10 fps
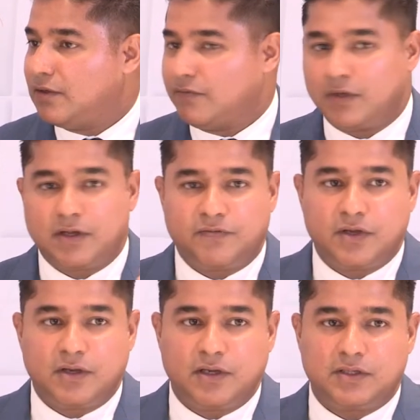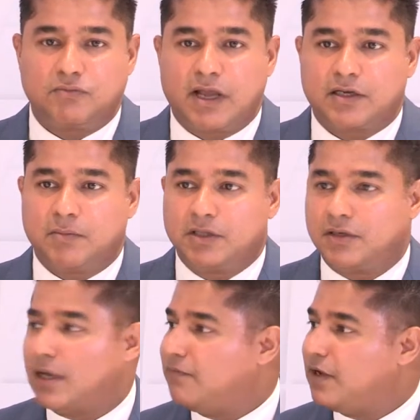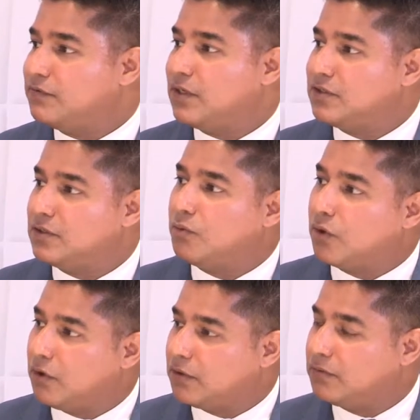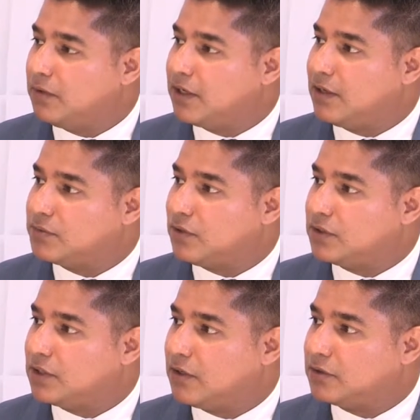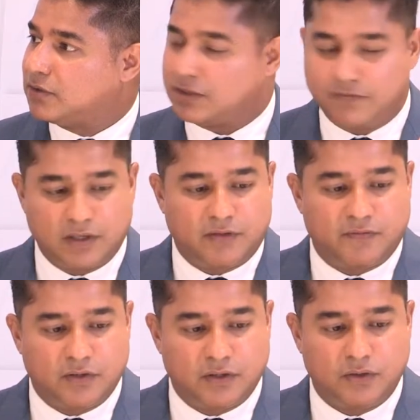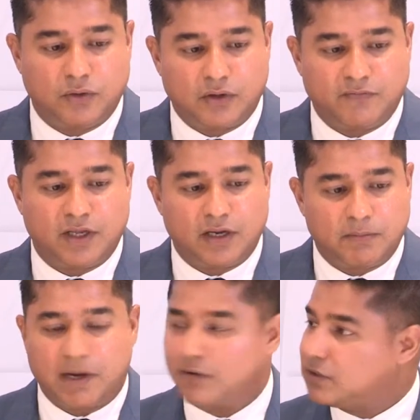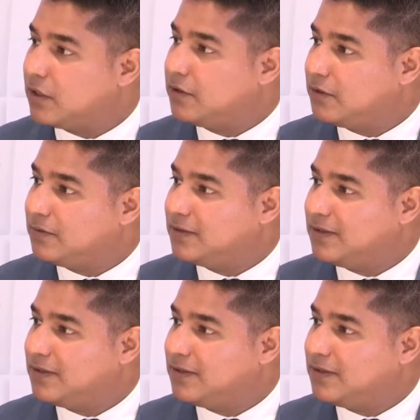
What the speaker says: Philadelphia is ranked among the top 5 cities in the world when it comes to arts and culture. It's Philadelphia, New York, Vienna, Paris, London.